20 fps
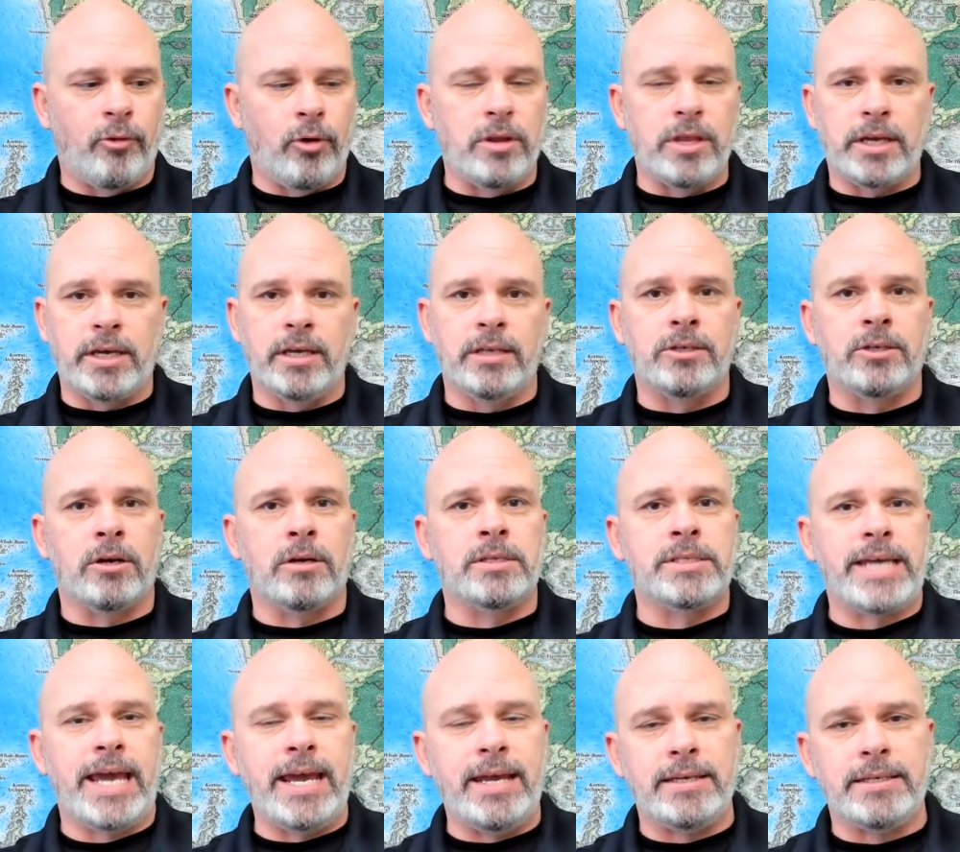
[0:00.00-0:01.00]
Before the kid
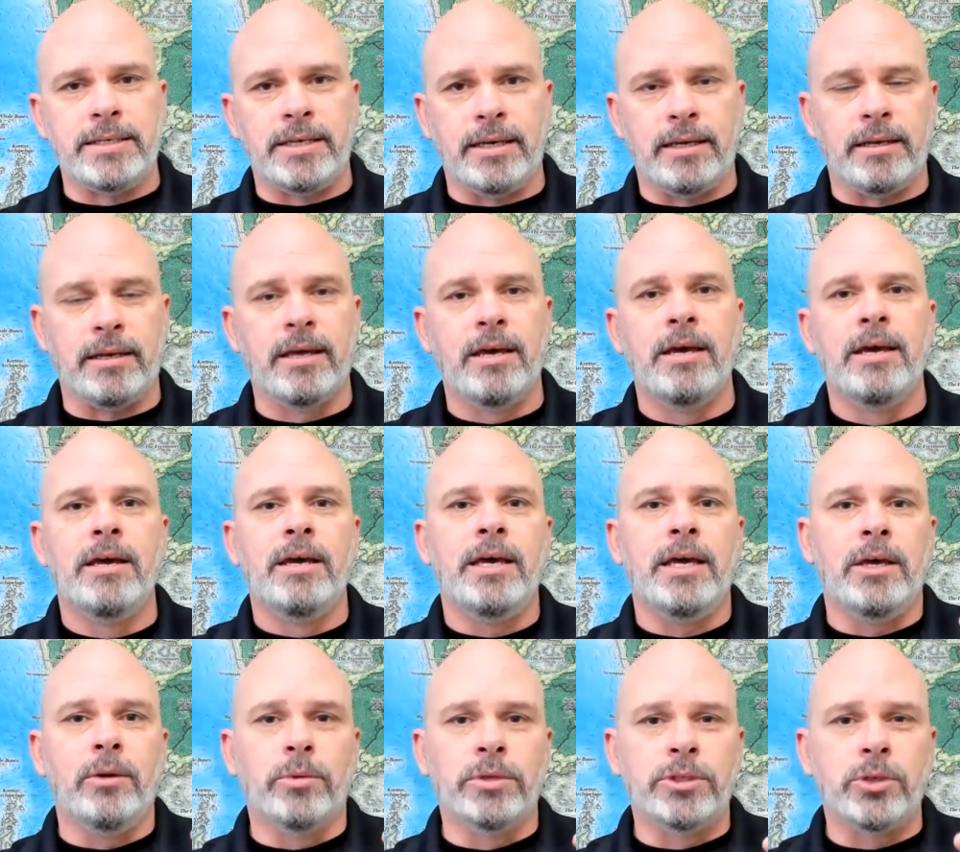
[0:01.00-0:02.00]
turns 18,
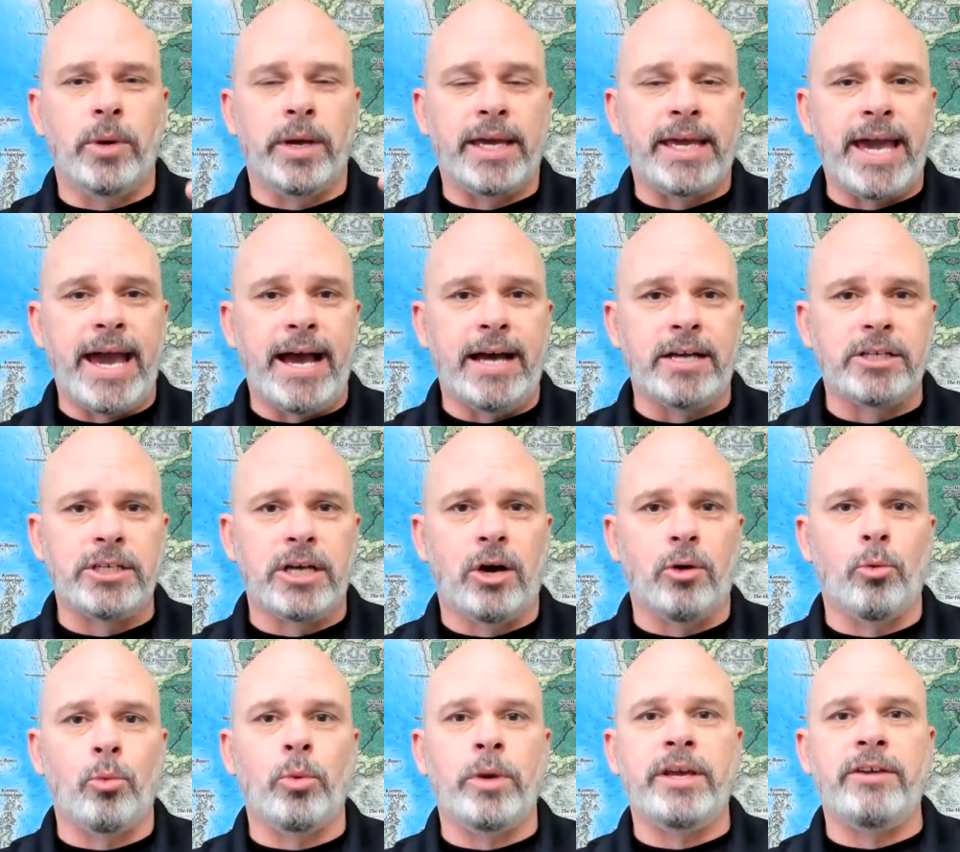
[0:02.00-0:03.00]
he will do a cash
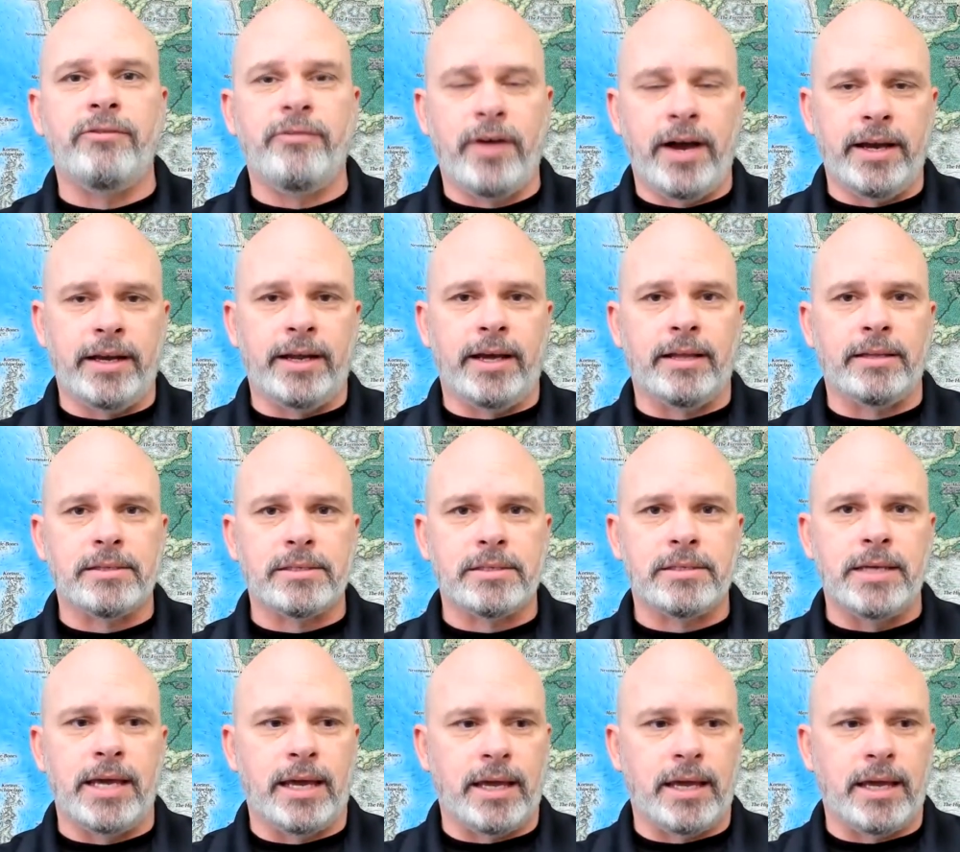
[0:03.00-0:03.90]
out refinance,